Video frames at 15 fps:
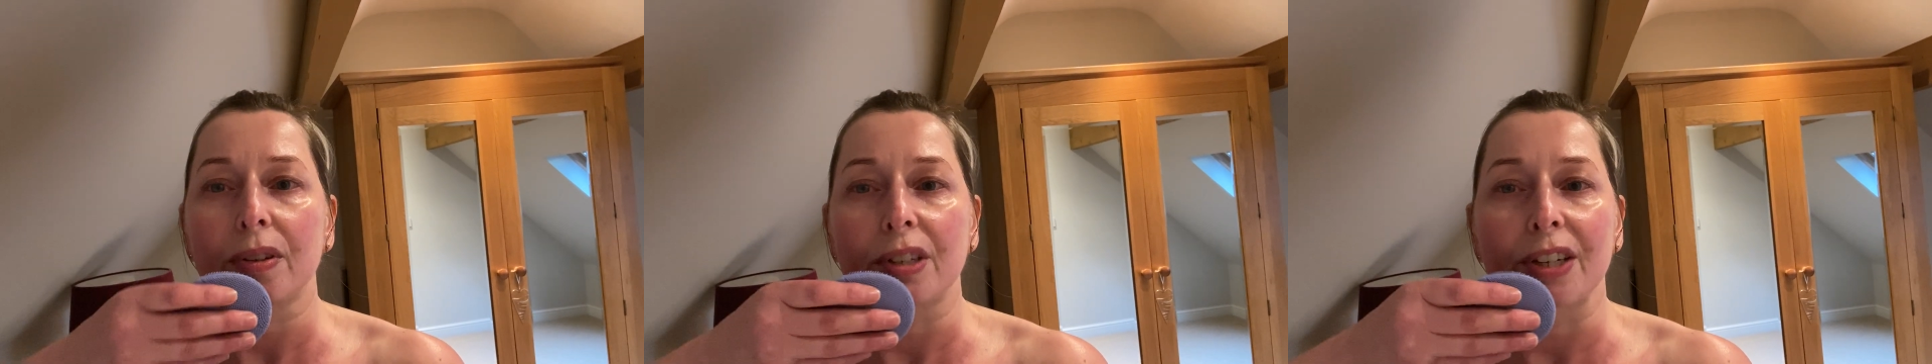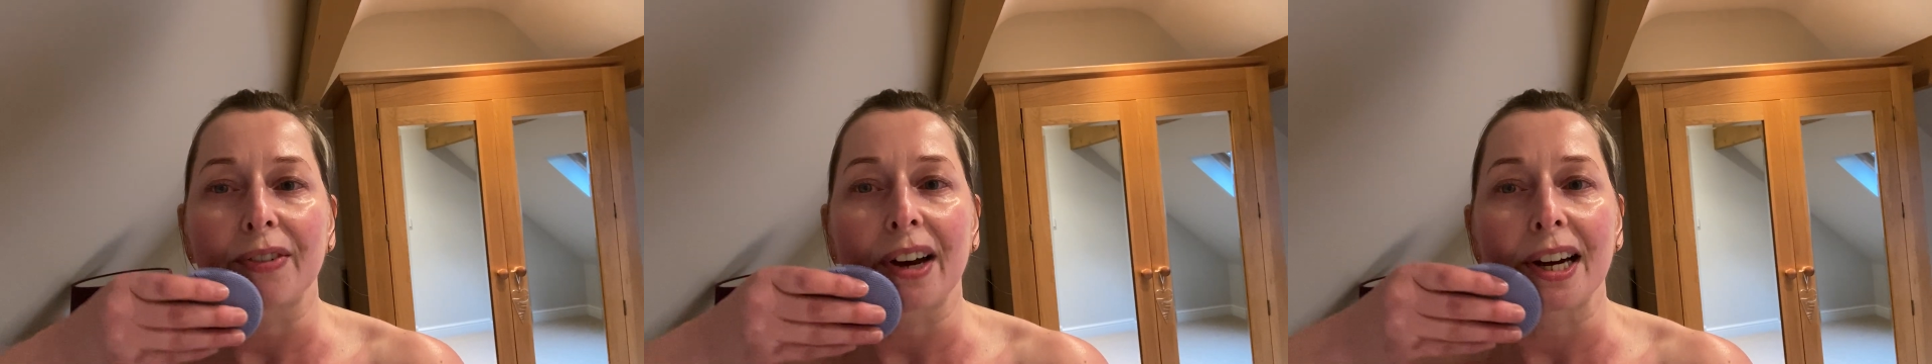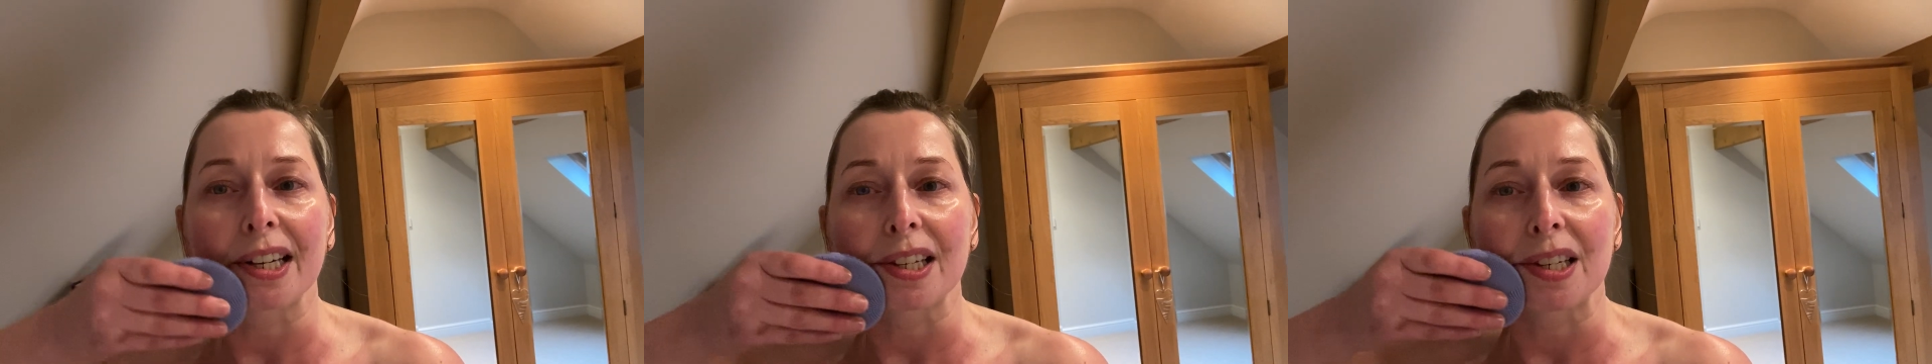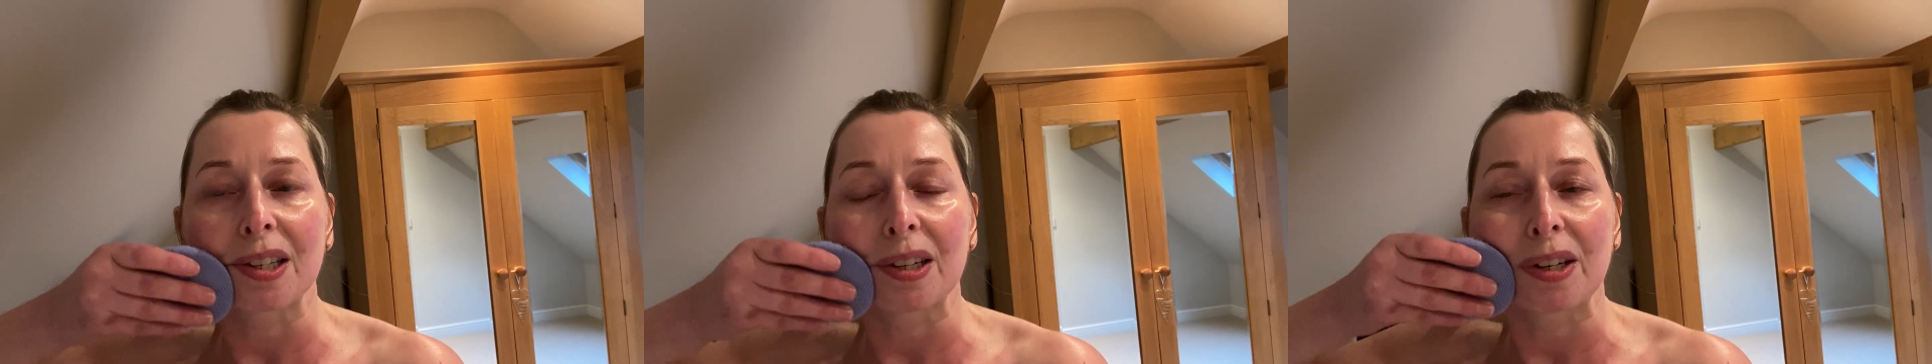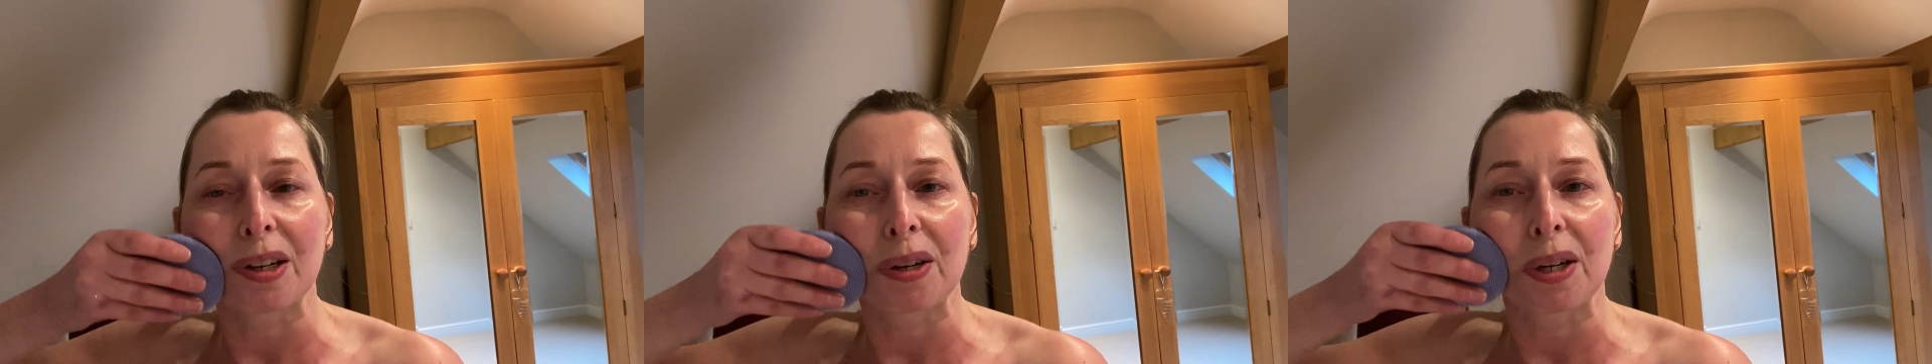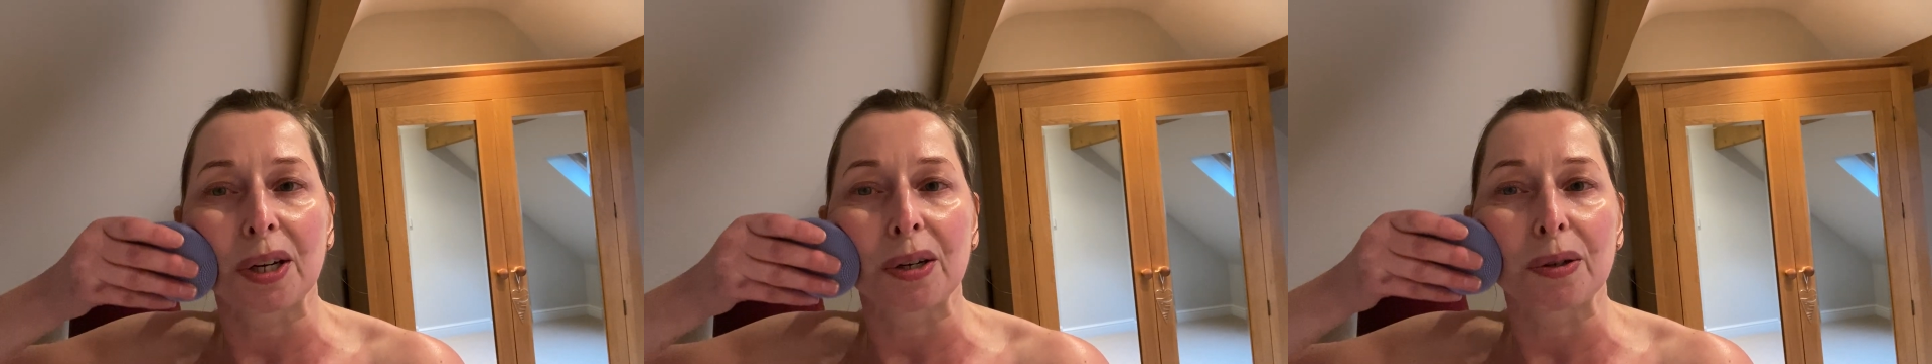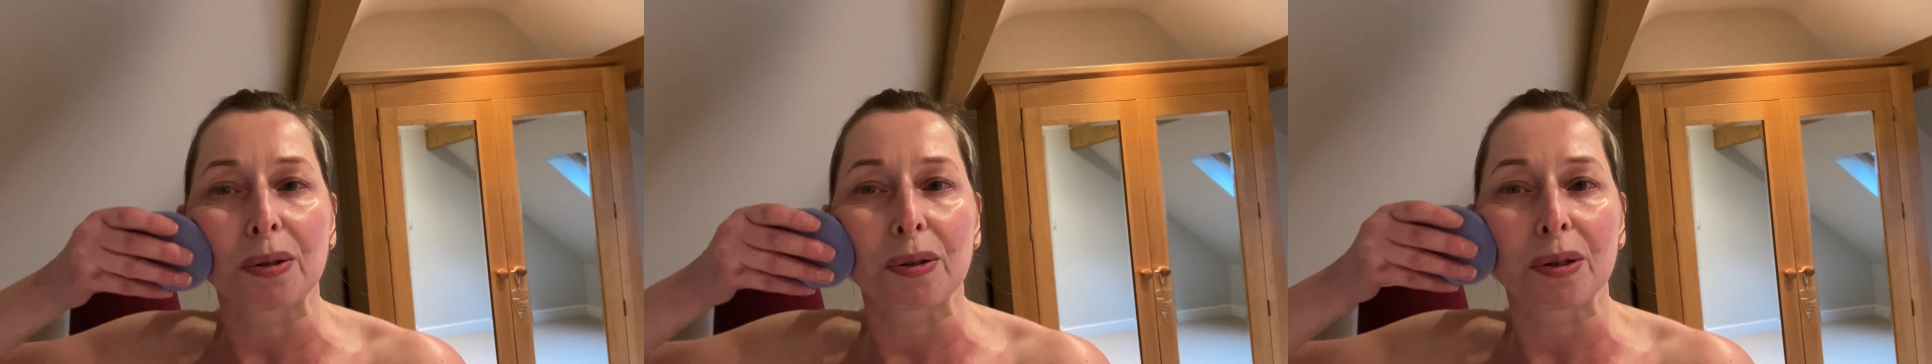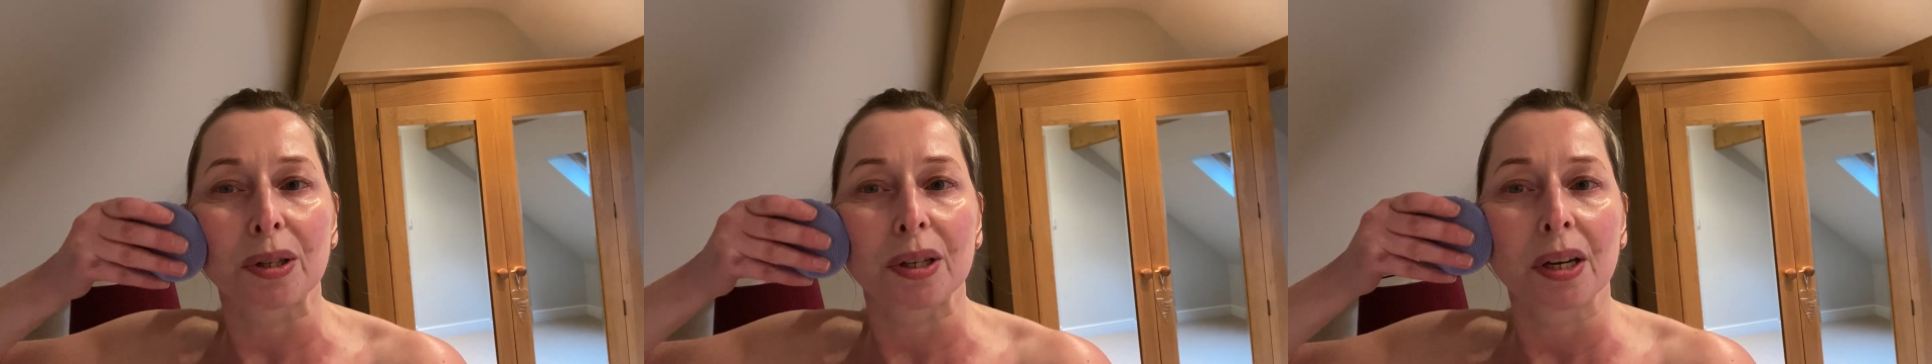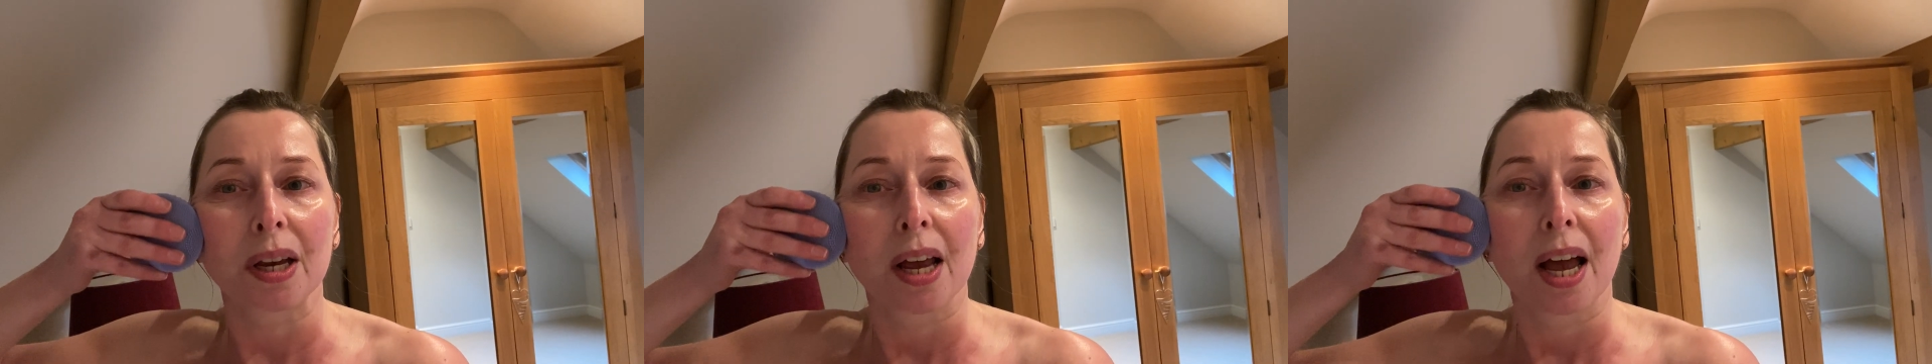devices that you use